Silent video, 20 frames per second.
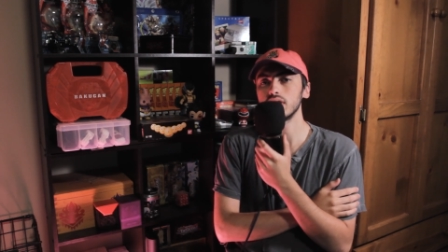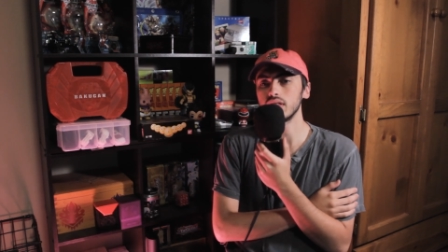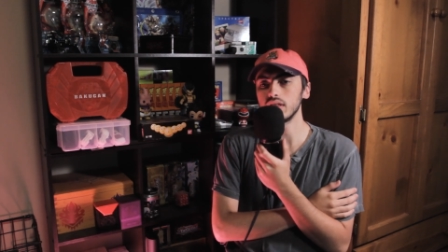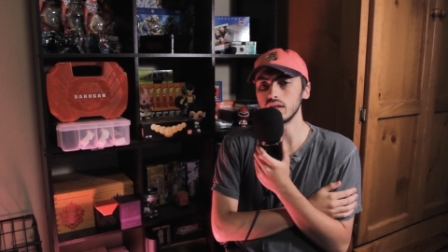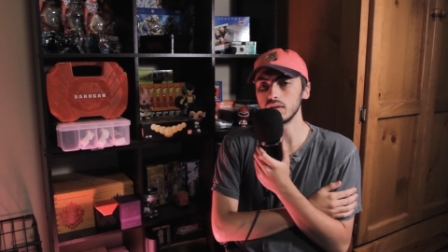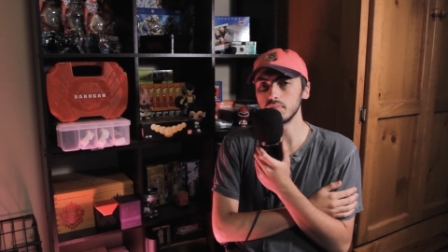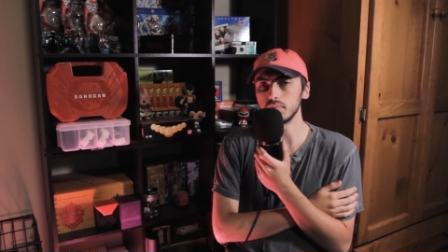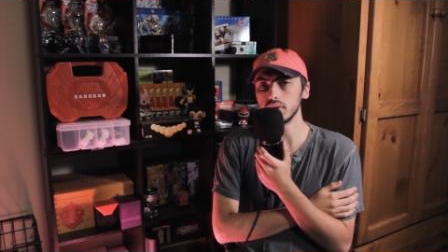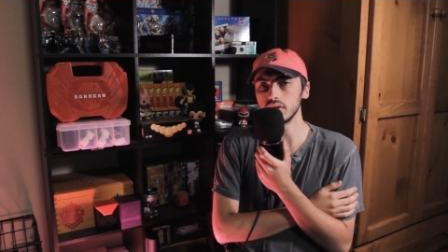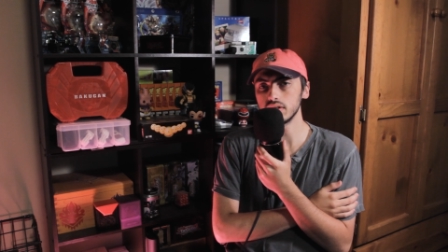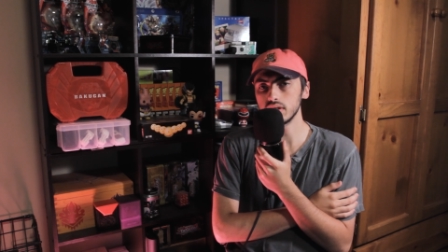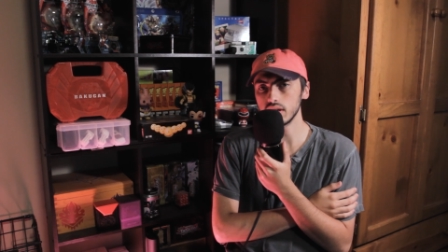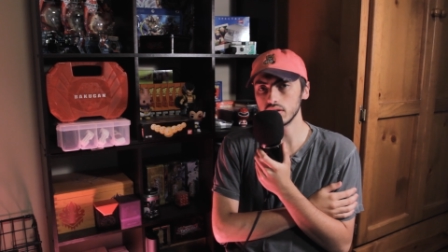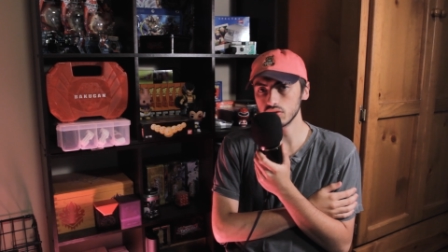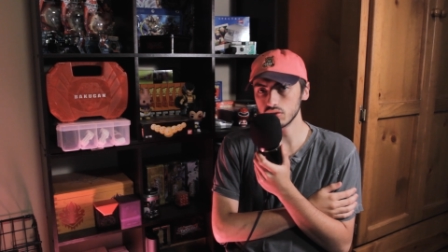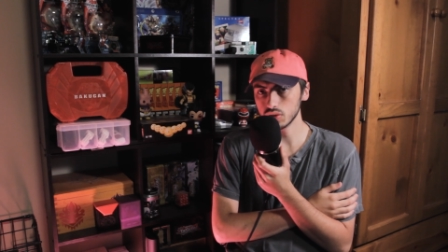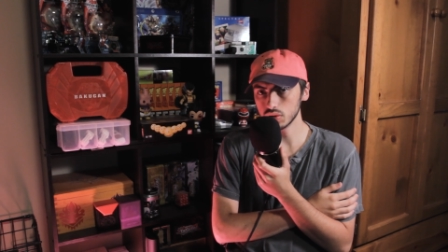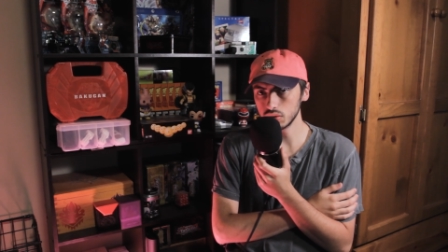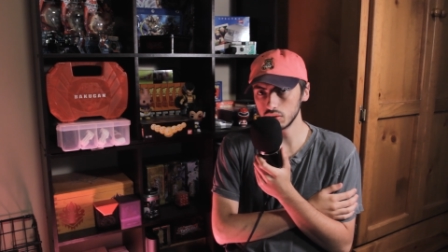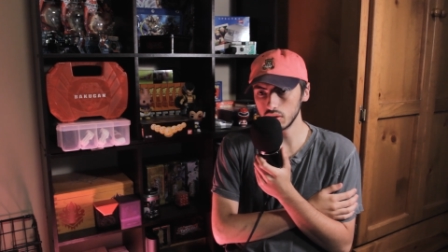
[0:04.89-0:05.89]
the
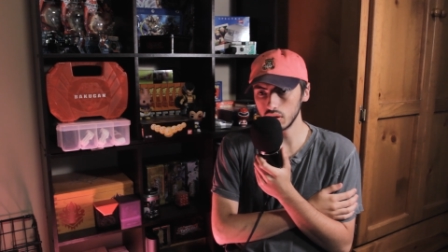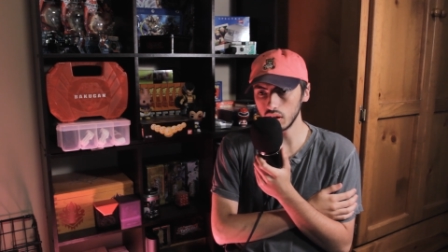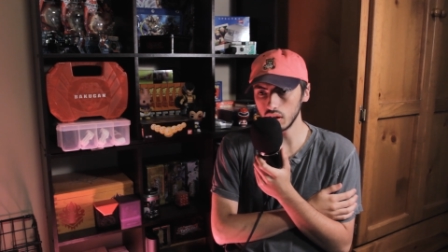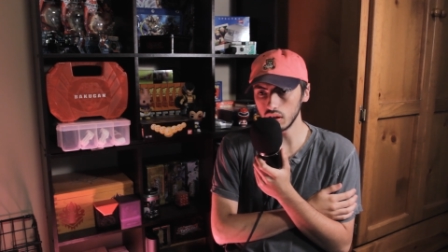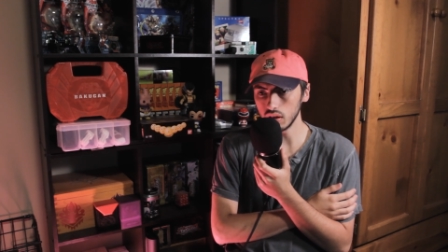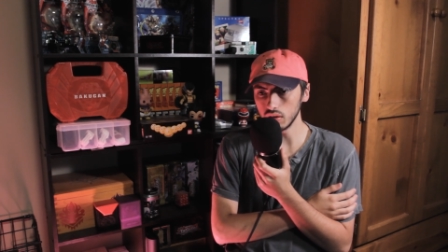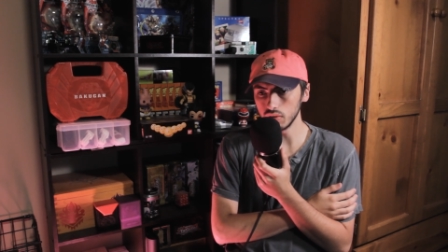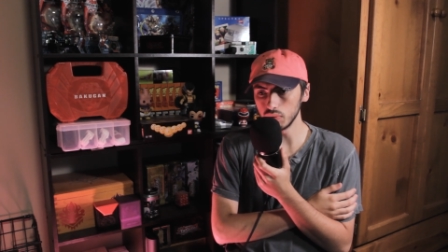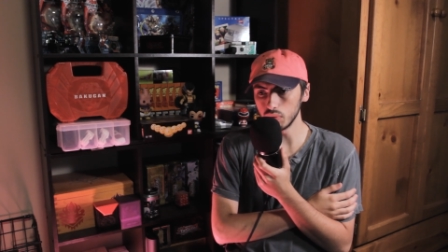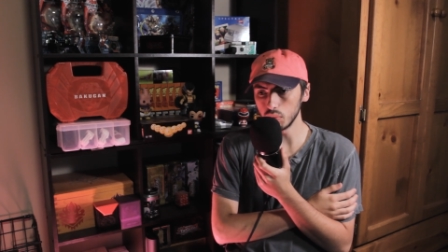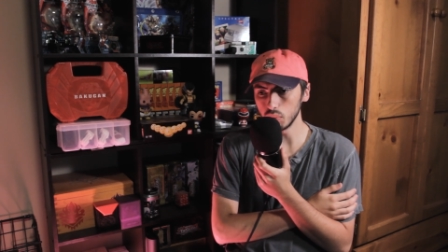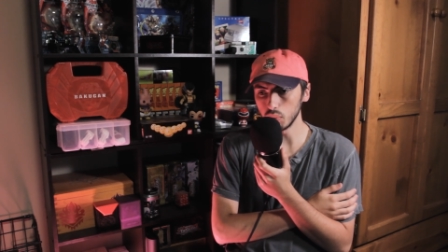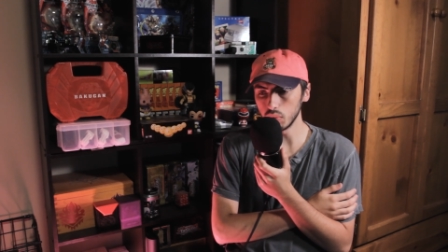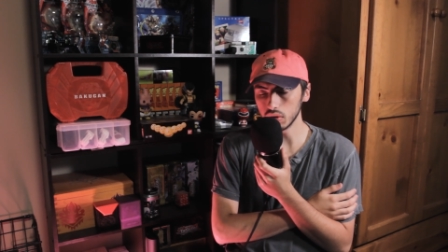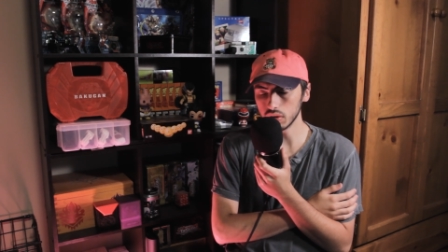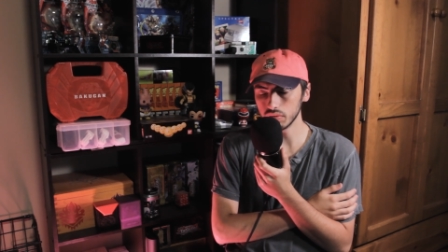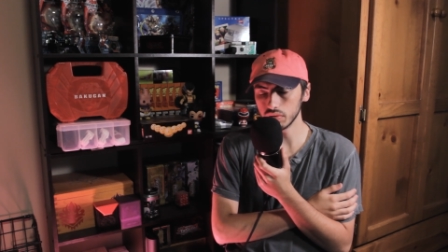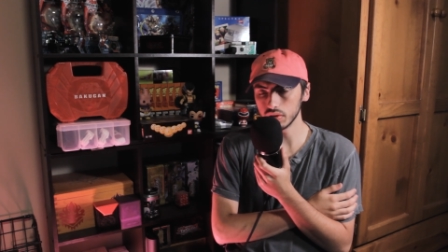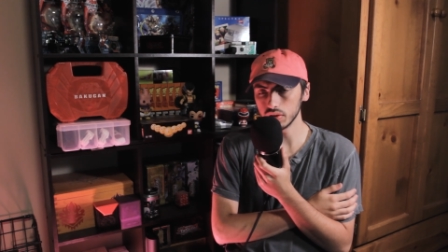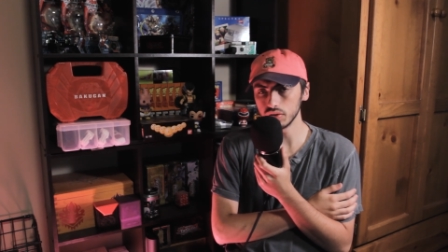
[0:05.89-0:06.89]
potential of
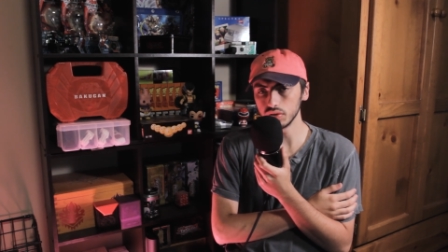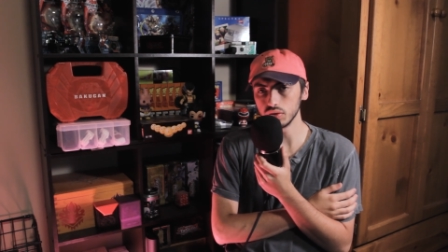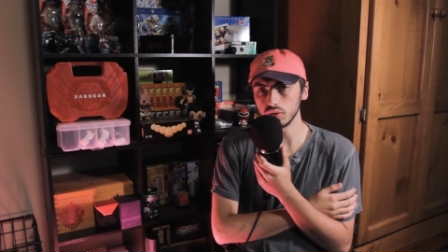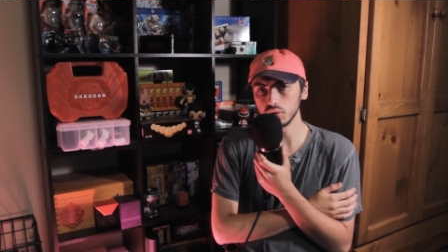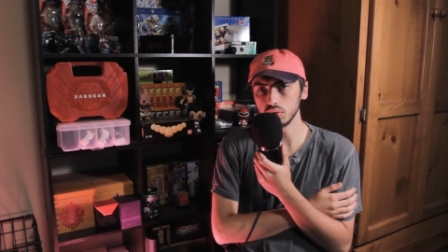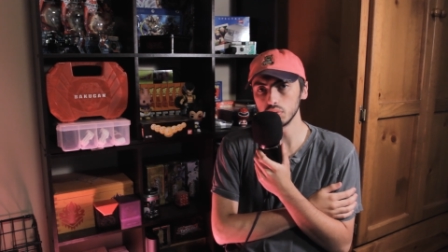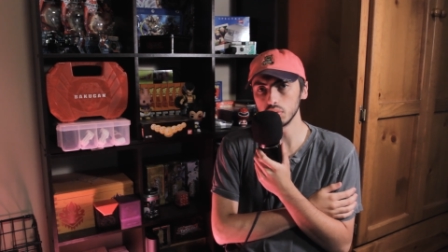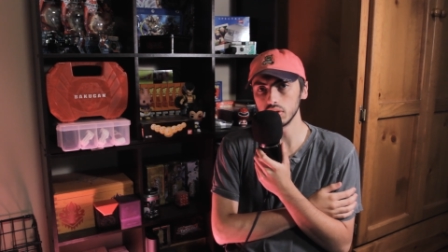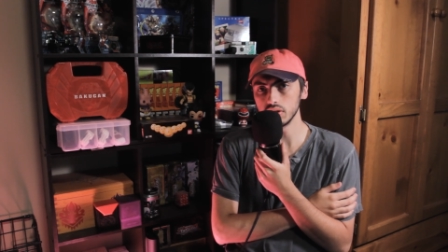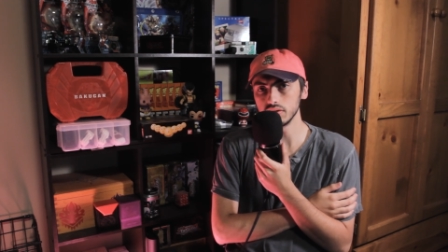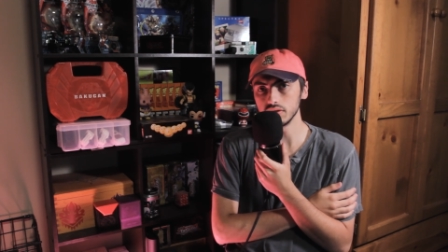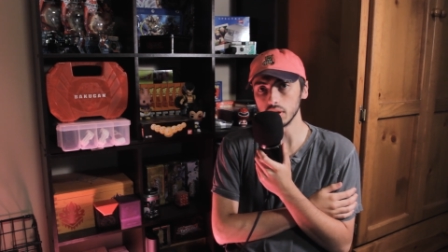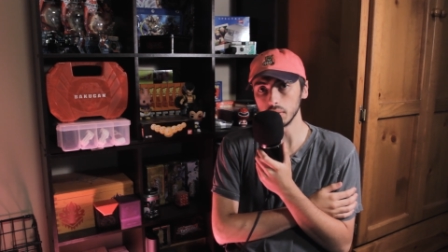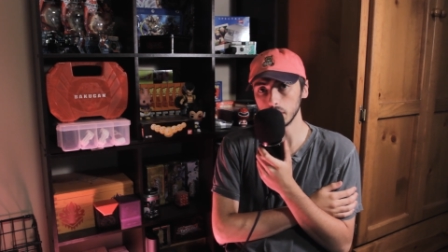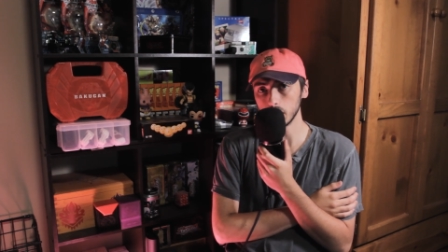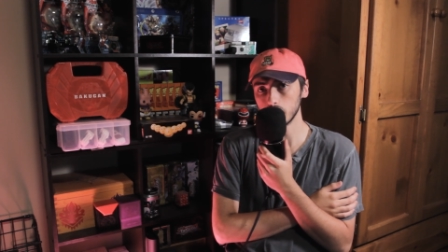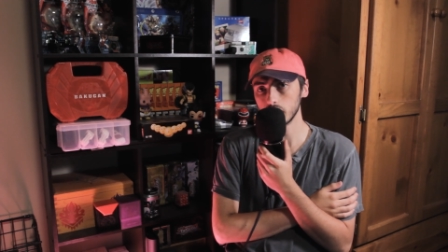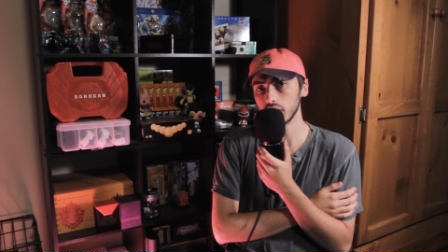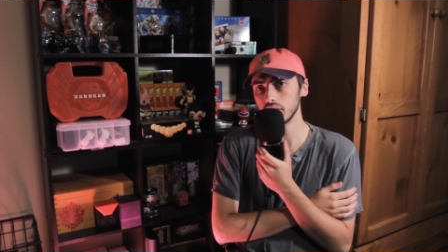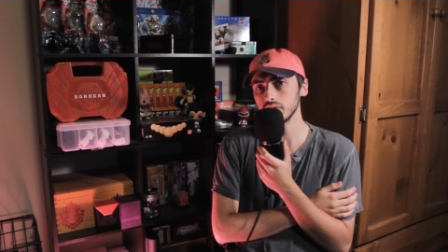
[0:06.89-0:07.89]
one of the new
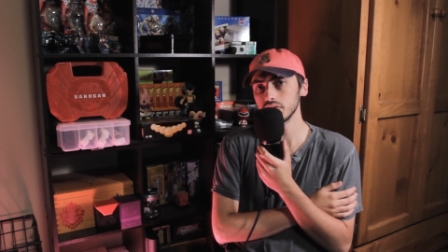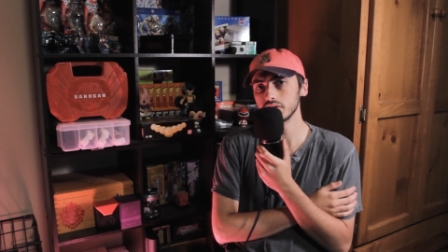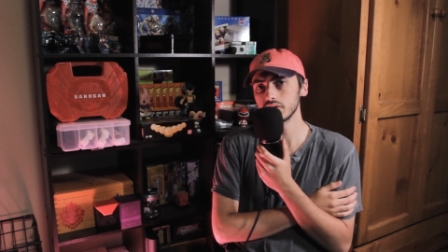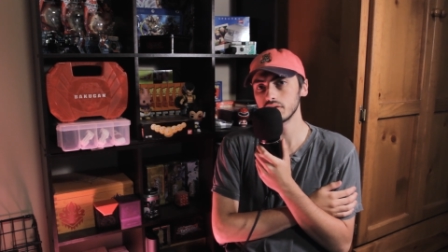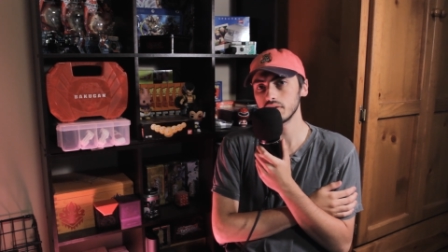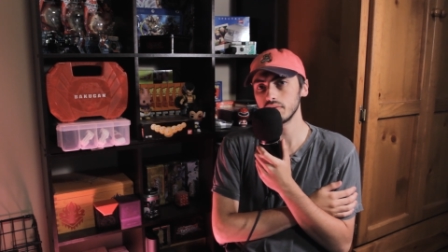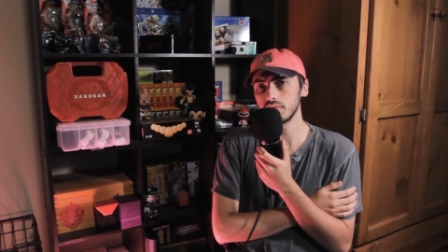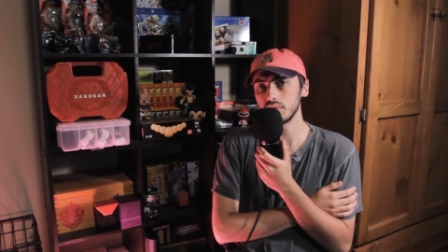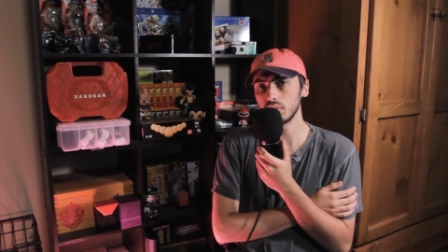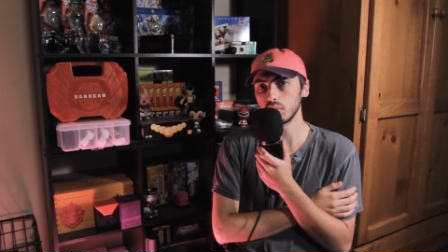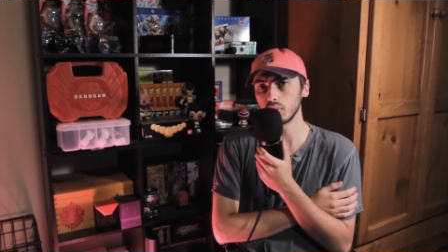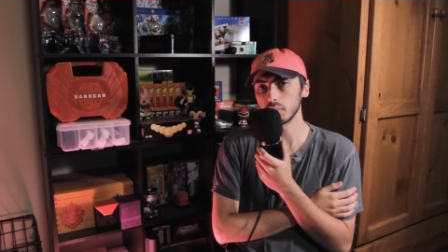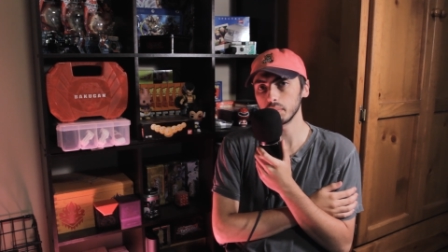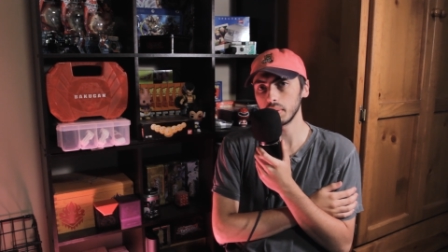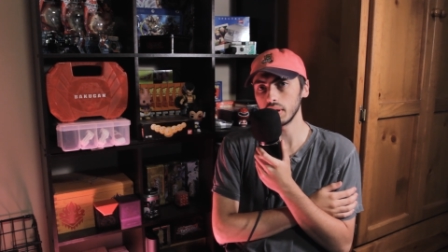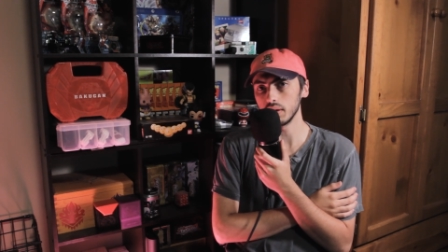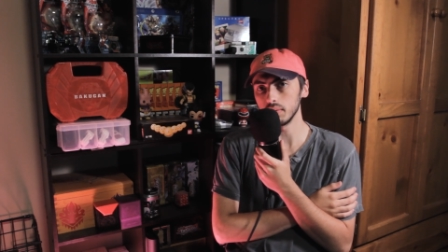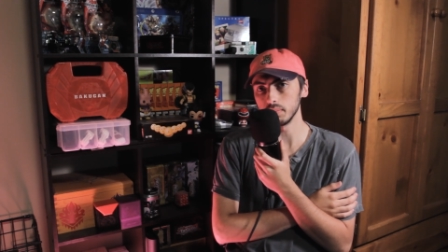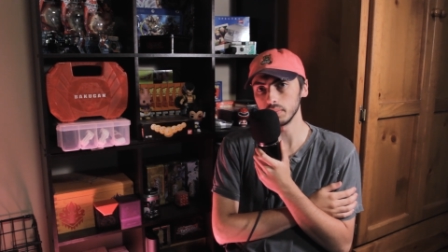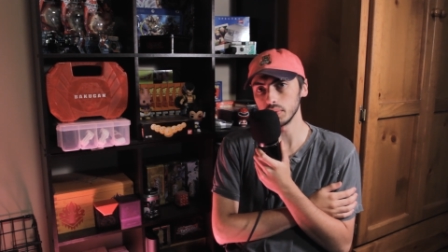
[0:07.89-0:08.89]
double rares for
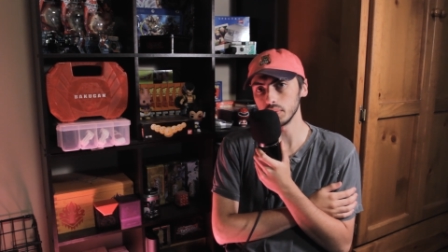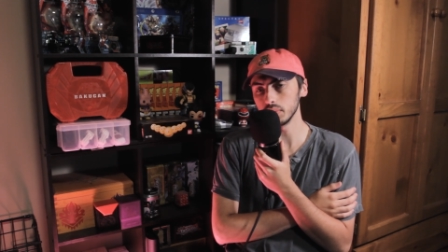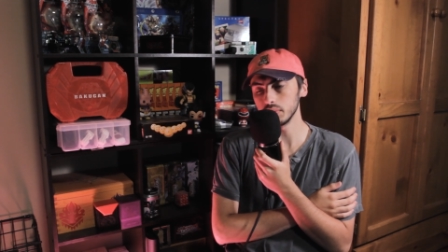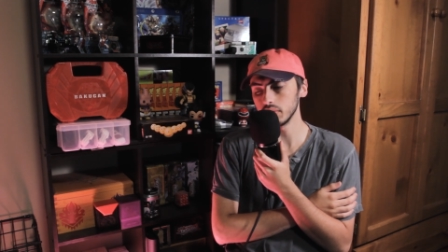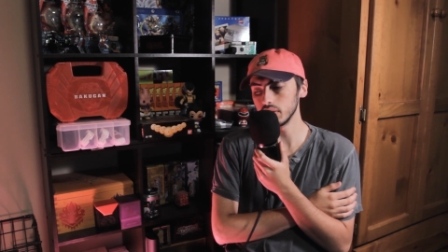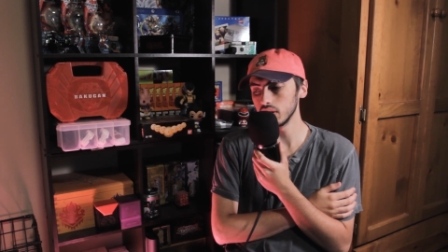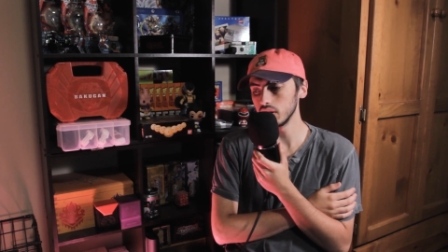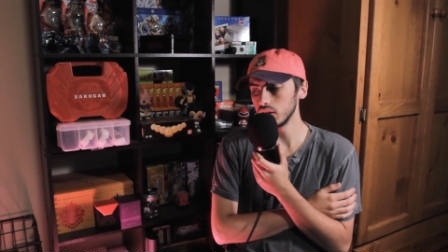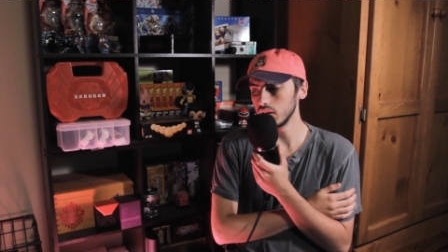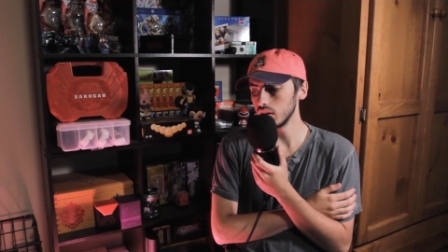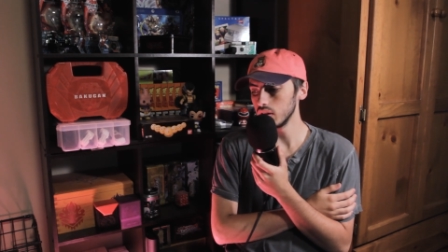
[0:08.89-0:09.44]
Pale Moon.